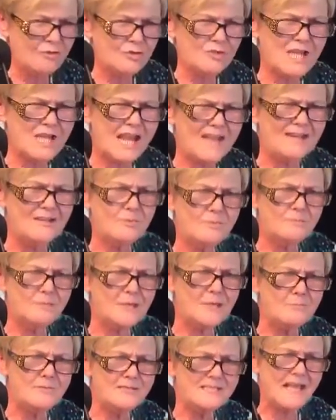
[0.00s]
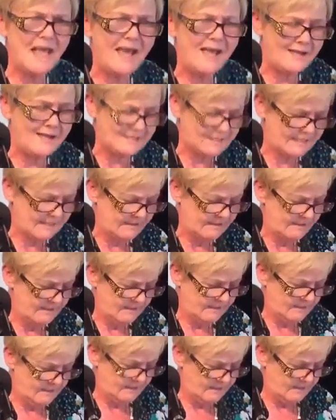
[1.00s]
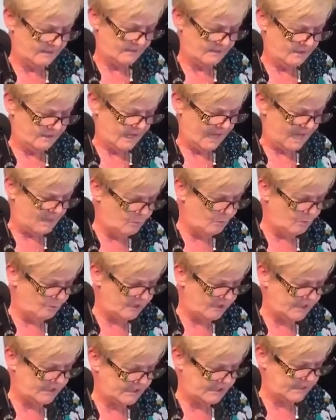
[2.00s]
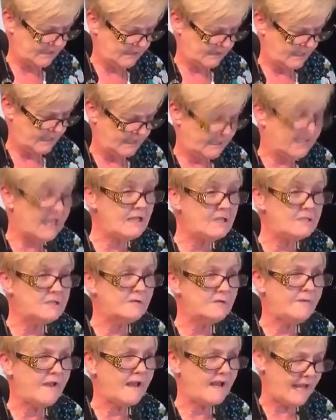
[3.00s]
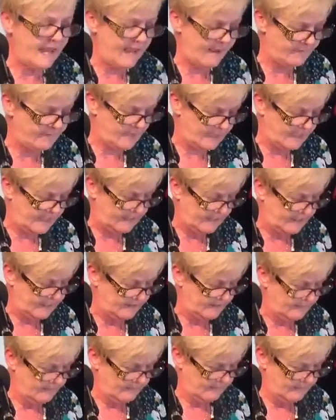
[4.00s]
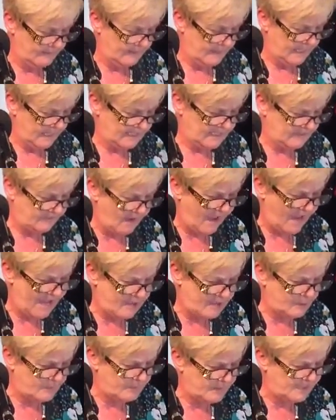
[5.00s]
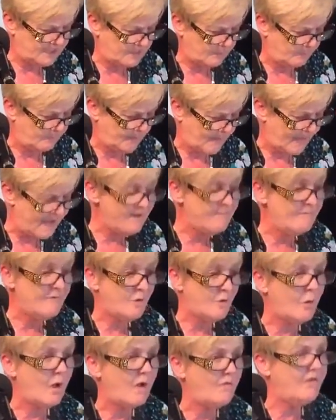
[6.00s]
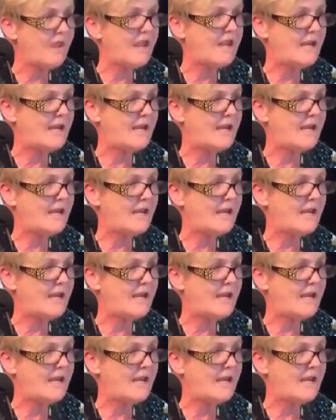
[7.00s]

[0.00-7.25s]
could I compete with that? I worried. Guilt fell heavily. And if I could be to blame for what they